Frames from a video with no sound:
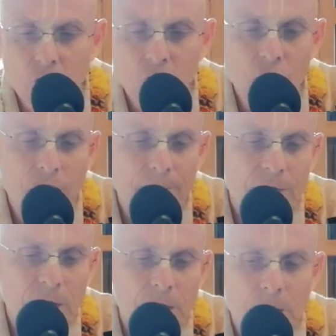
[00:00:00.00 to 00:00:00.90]
Thakur.
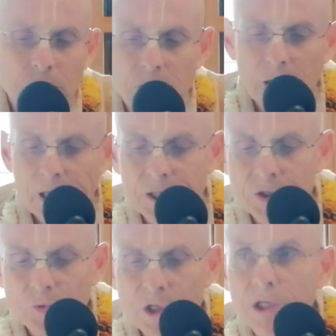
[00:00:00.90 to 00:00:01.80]
And
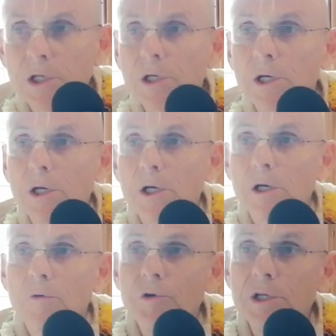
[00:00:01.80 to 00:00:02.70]
last week
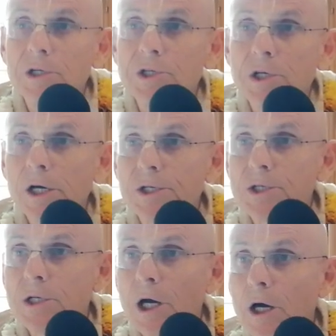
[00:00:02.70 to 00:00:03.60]
we
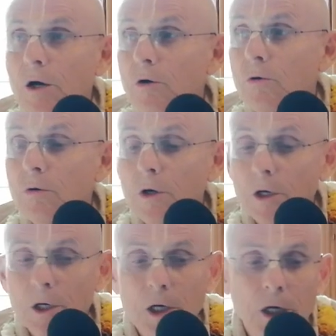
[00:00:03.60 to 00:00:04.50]
discussed how
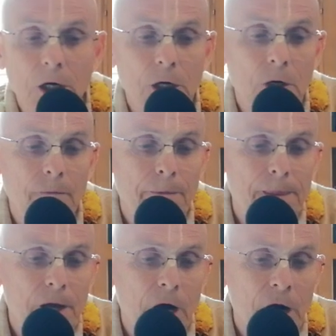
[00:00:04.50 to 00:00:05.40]

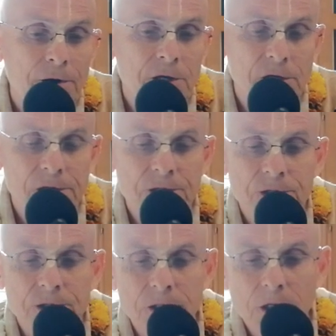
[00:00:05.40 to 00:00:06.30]
um,
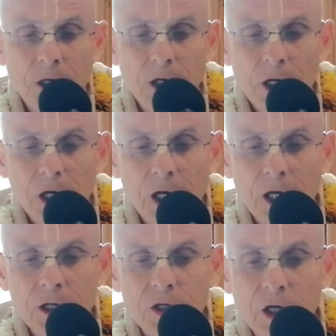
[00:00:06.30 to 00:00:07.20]
Haridas
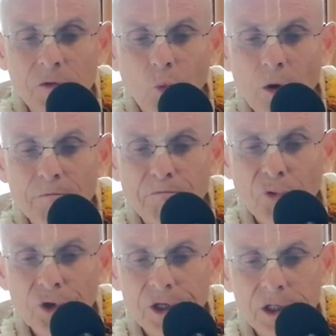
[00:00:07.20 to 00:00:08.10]
at, at one
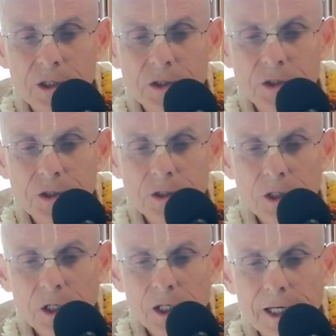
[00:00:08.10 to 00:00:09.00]

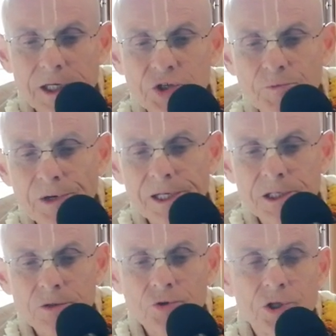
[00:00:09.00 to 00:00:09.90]
point
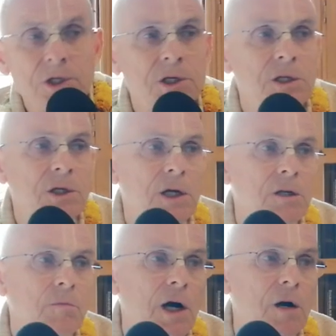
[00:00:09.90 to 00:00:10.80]
expressed to Sri
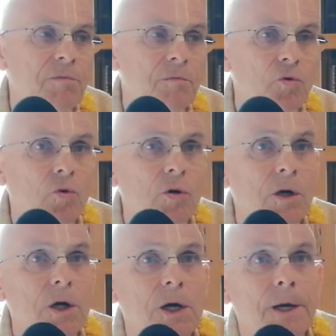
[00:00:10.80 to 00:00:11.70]
Chaitanya Mahaprabhu
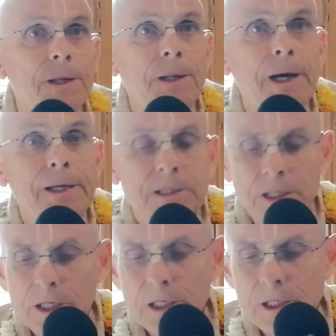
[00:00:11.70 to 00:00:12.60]
that
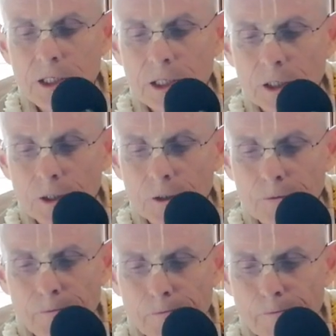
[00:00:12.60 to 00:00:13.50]
he,
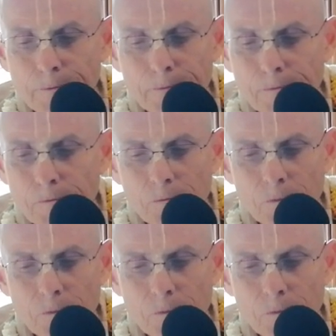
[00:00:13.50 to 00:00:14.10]
um,